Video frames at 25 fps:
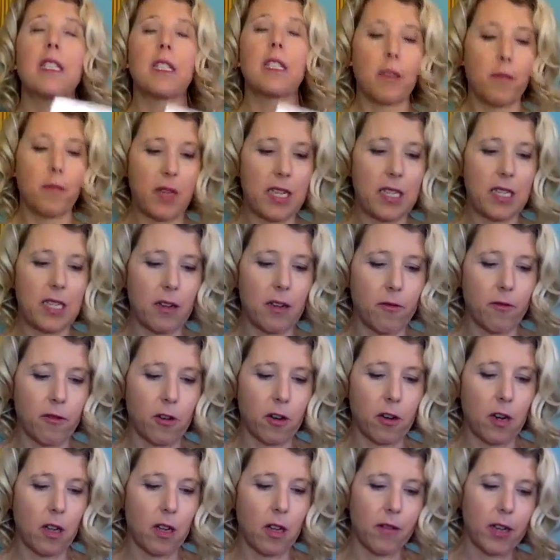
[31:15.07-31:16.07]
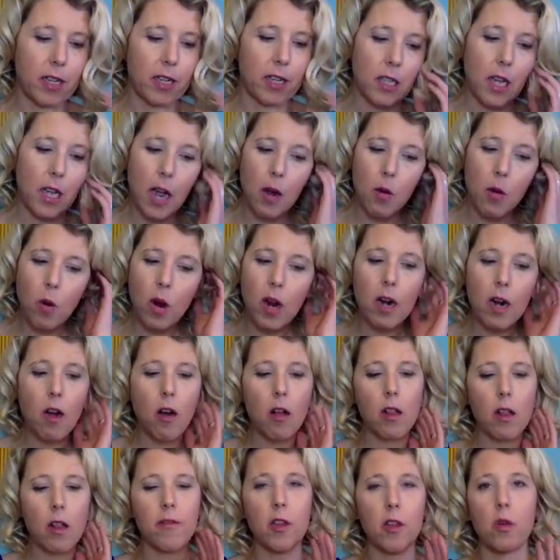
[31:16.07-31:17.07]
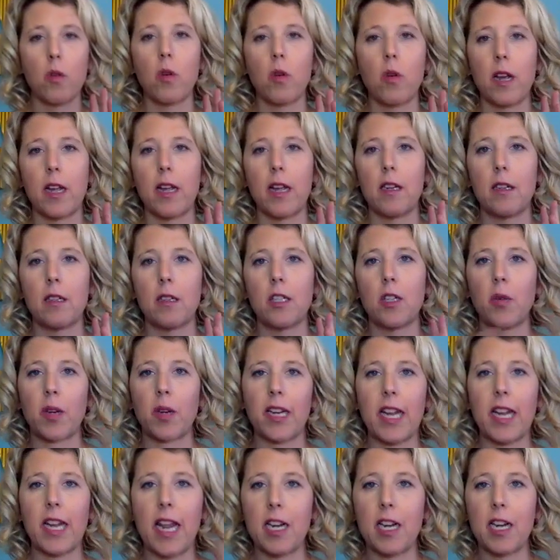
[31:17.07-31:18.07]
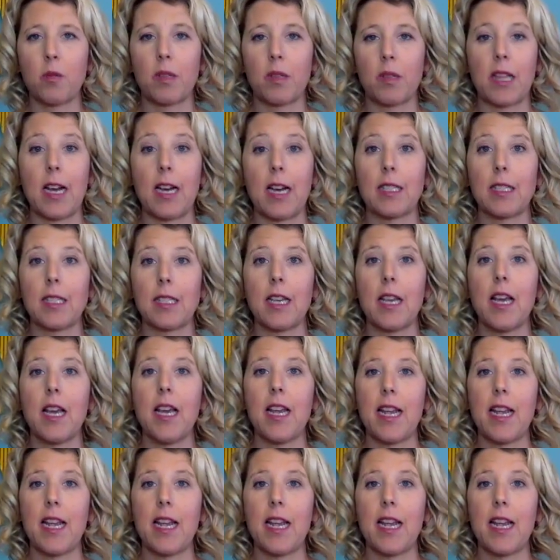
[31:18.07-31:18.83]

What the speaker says: amazing for all of us? I want all of you to engage with us